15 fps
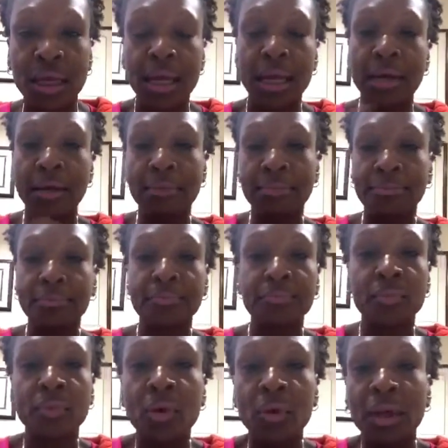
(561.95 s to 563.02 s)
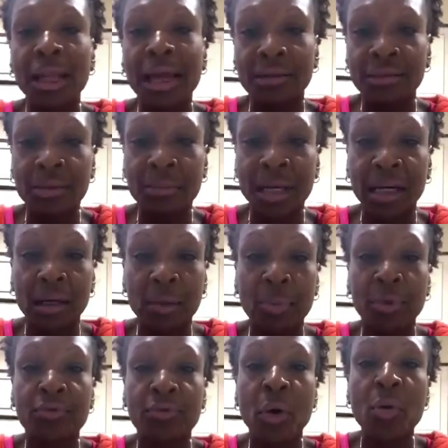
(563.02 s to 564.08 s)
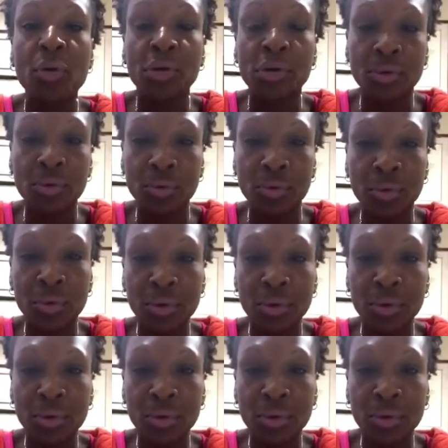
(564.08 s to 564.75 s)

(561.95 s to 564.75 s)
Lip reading: Don't allow somebody to provoke you